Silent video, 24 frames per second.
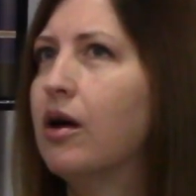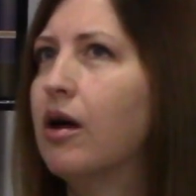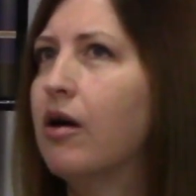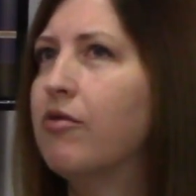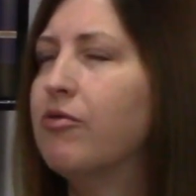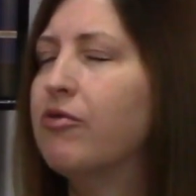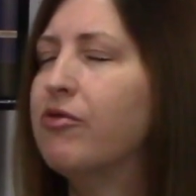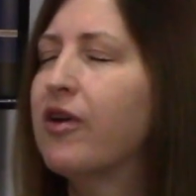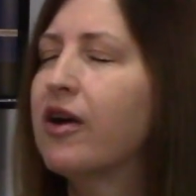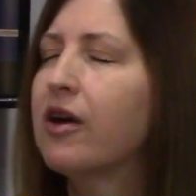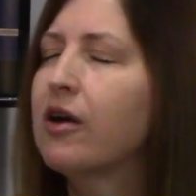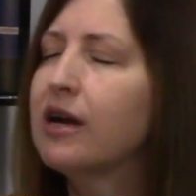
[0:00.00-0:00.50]

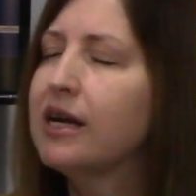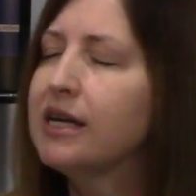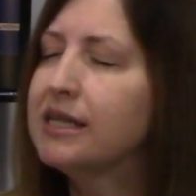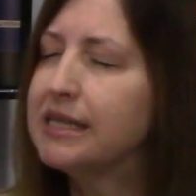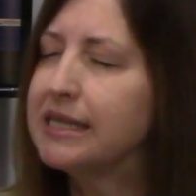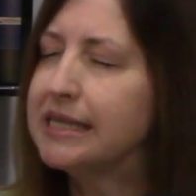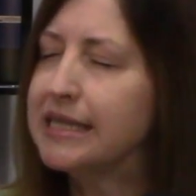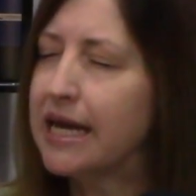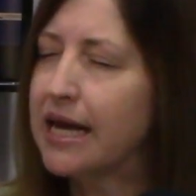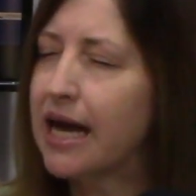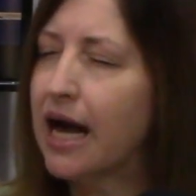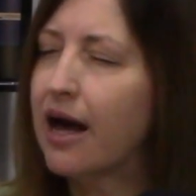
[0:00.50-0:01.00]

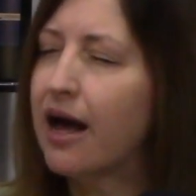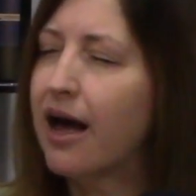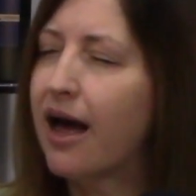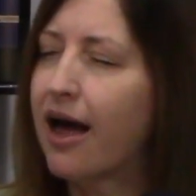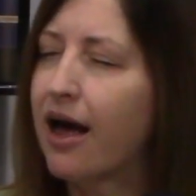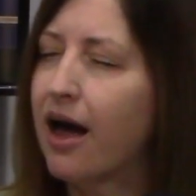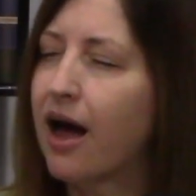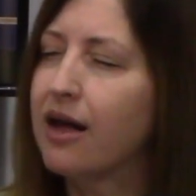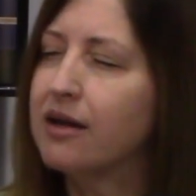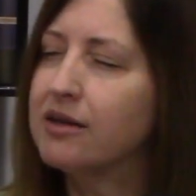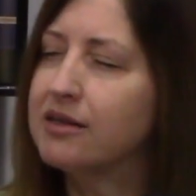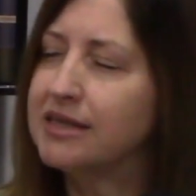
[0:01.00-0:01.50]
very
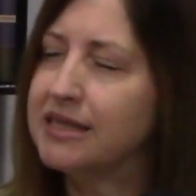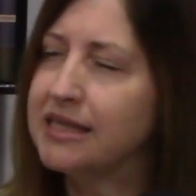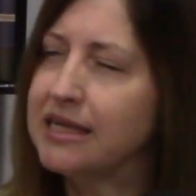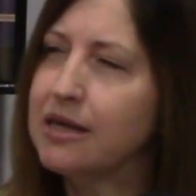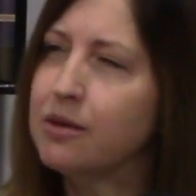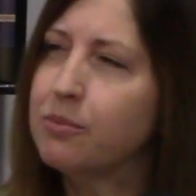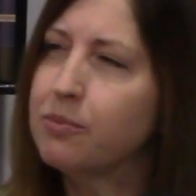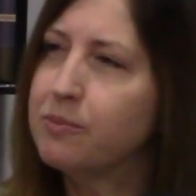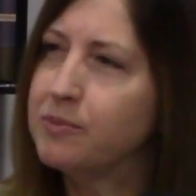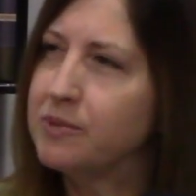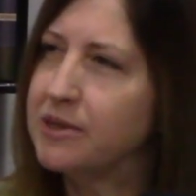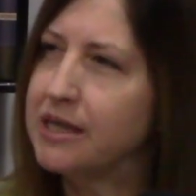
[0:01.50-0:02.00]
uh, a
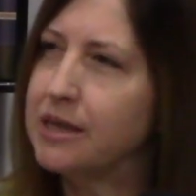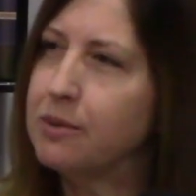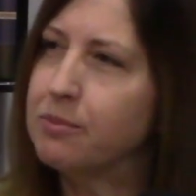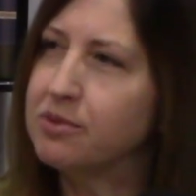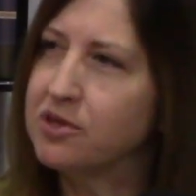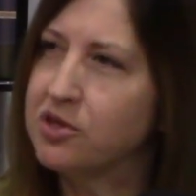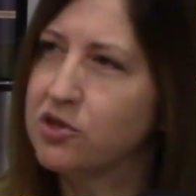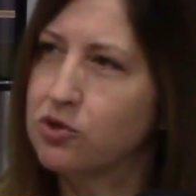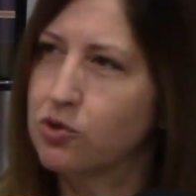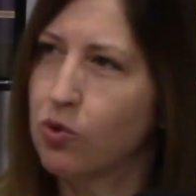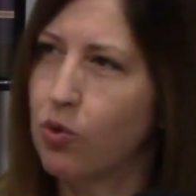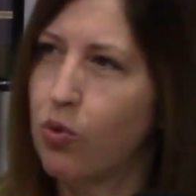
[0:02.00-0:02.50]
deep deep
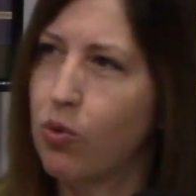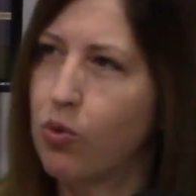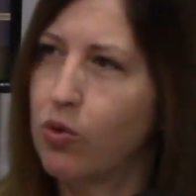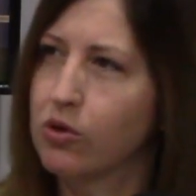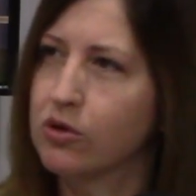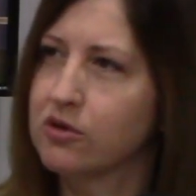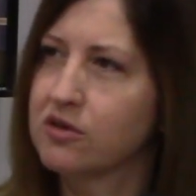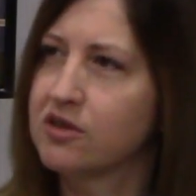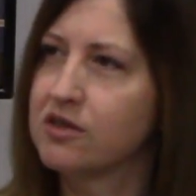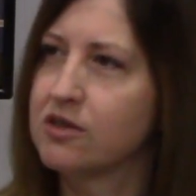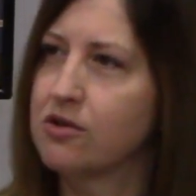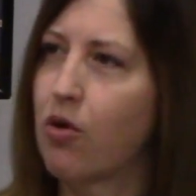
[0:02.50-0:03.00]

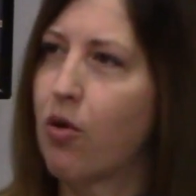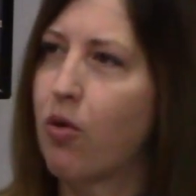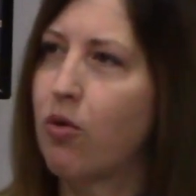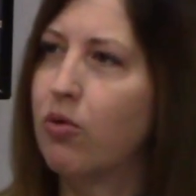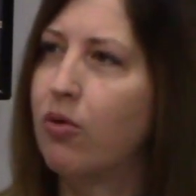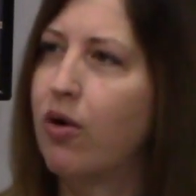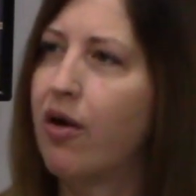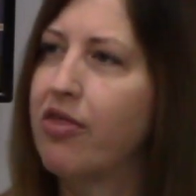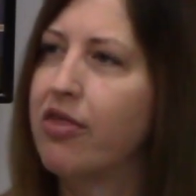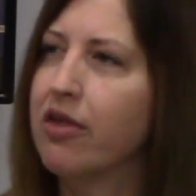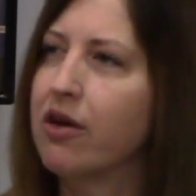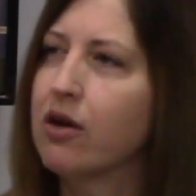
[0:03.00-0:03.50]
soul
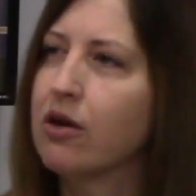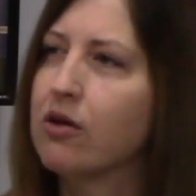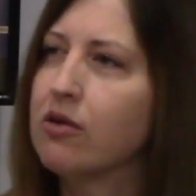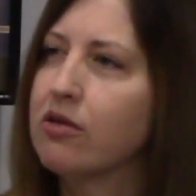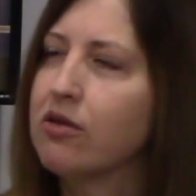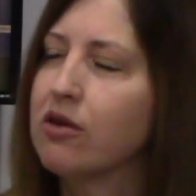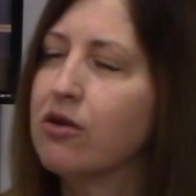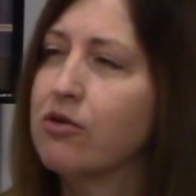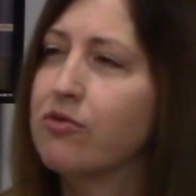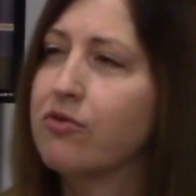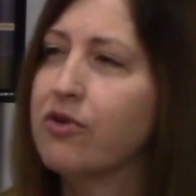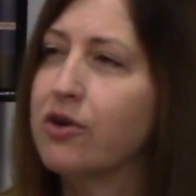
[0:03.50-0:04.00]
so they're
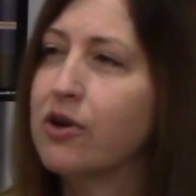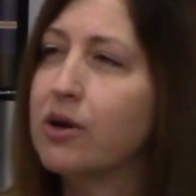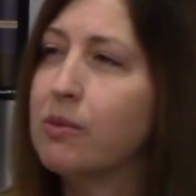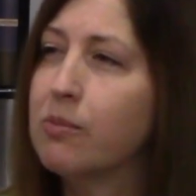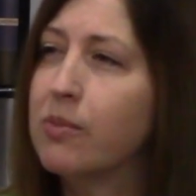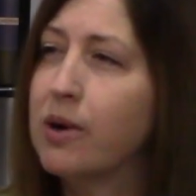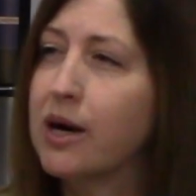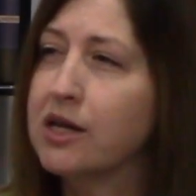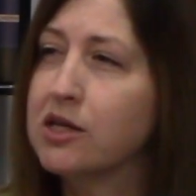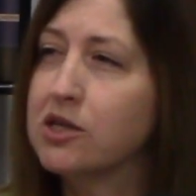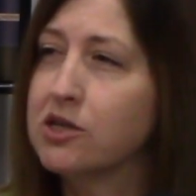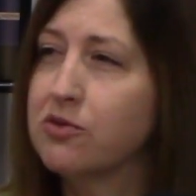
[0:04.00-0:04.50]
they're very
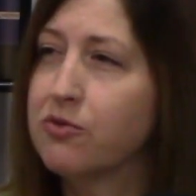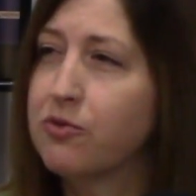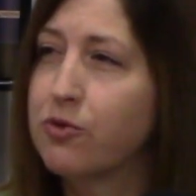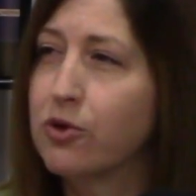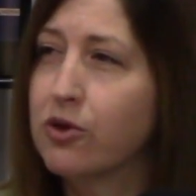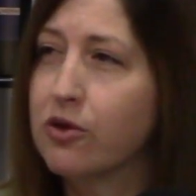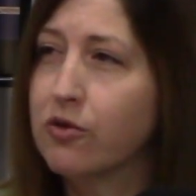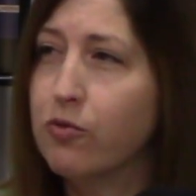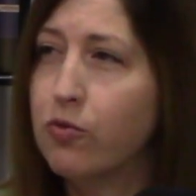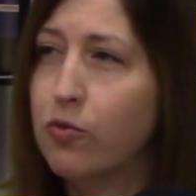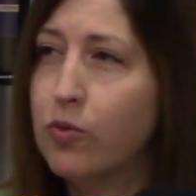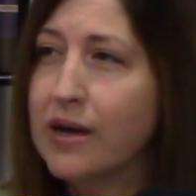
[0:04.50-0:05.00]
much
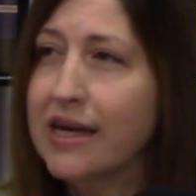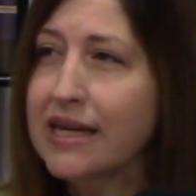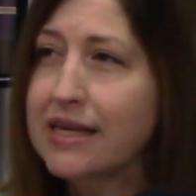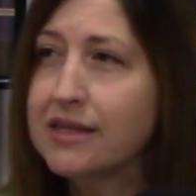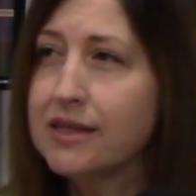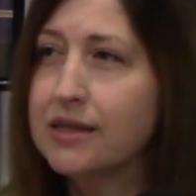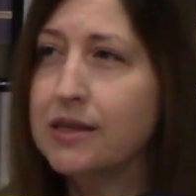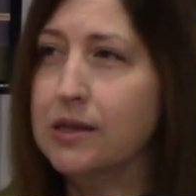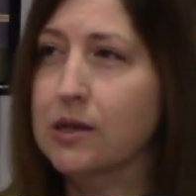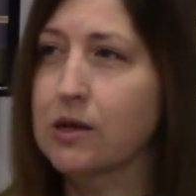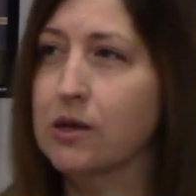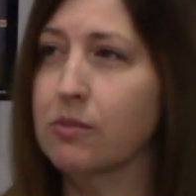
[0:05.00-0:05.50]
full of
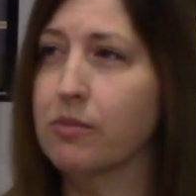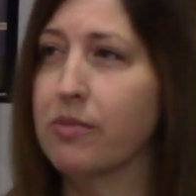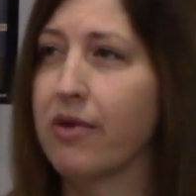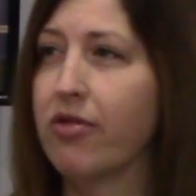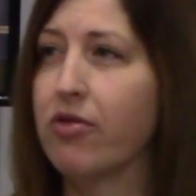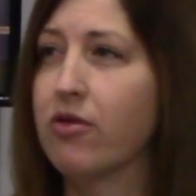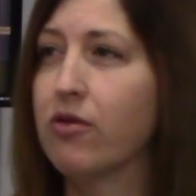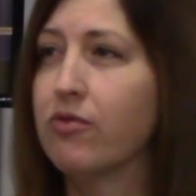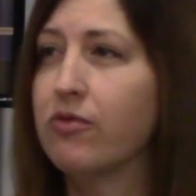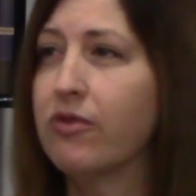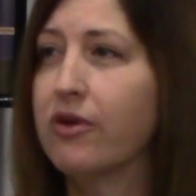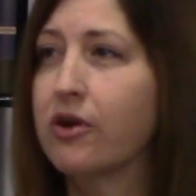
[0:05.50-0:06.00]
wisdom
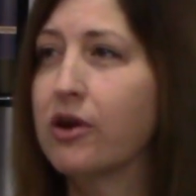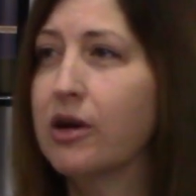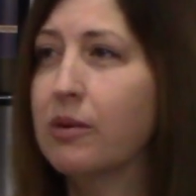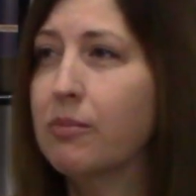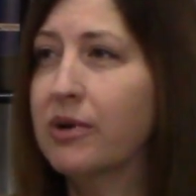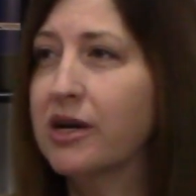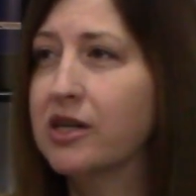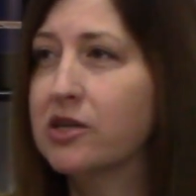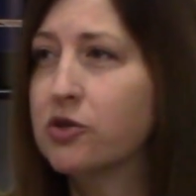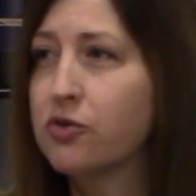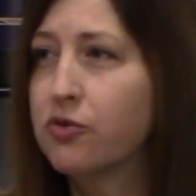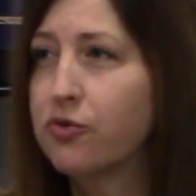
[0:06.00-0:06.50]
and they're very
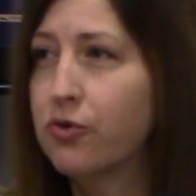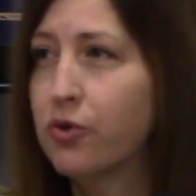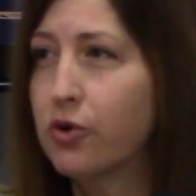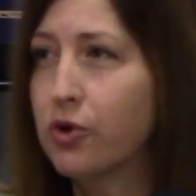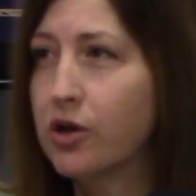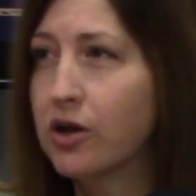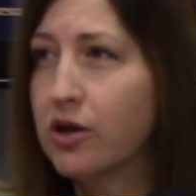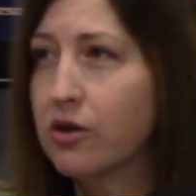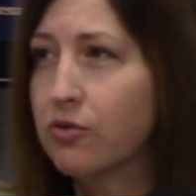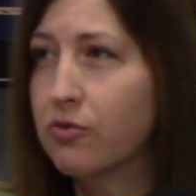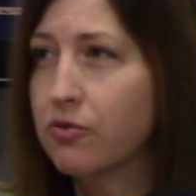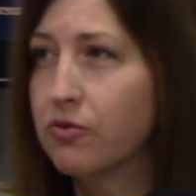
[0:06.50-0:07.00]
much
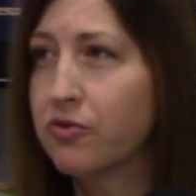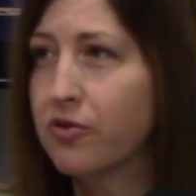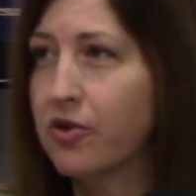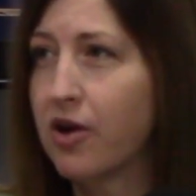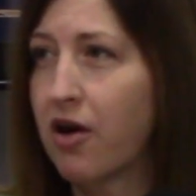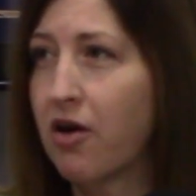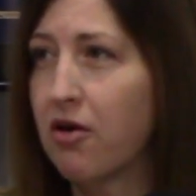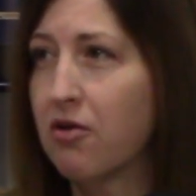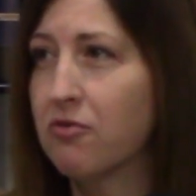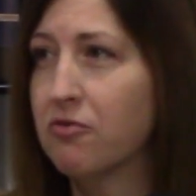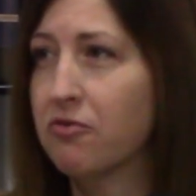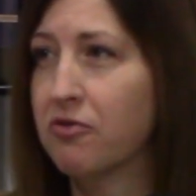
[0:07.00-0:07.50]
full of
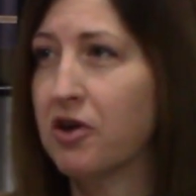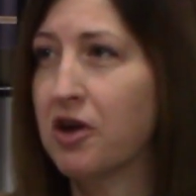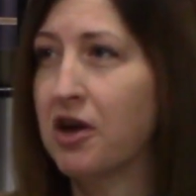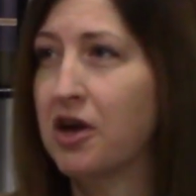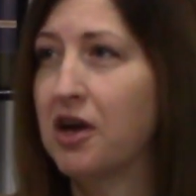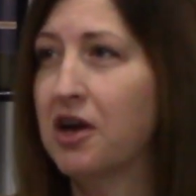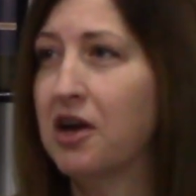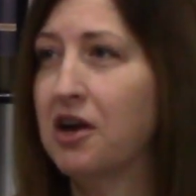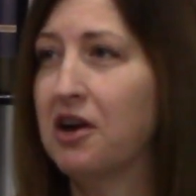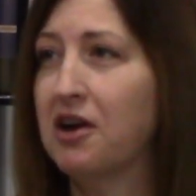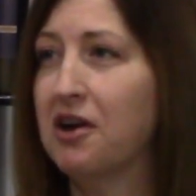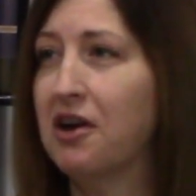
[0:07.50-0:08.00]
of
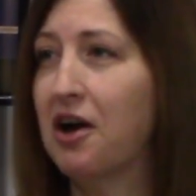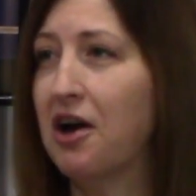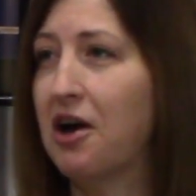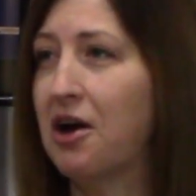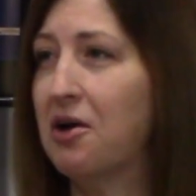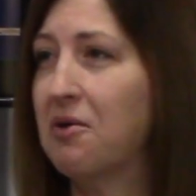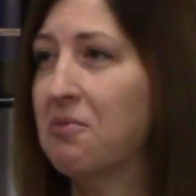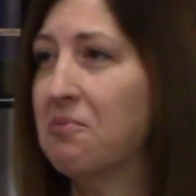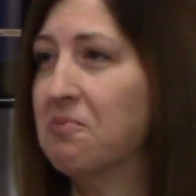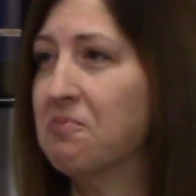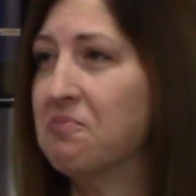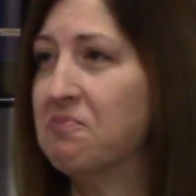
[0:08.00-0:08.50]

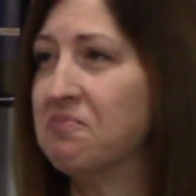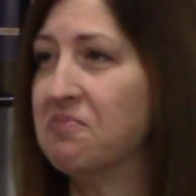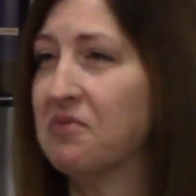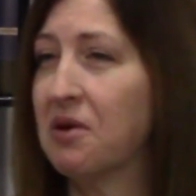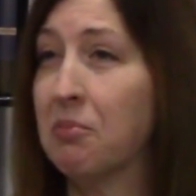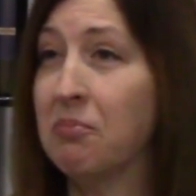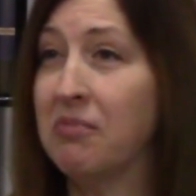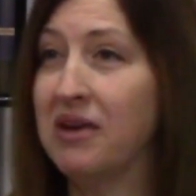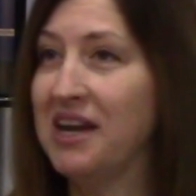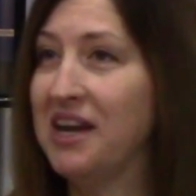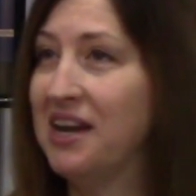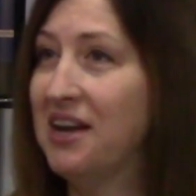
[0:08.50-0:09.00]
um,
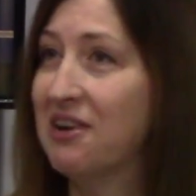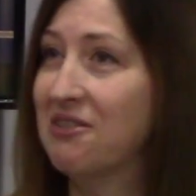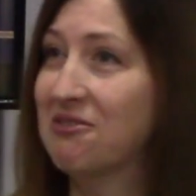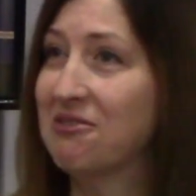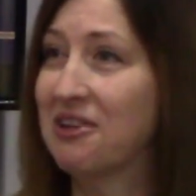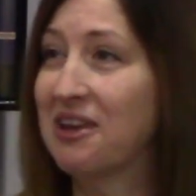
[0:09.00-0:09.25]
meaning of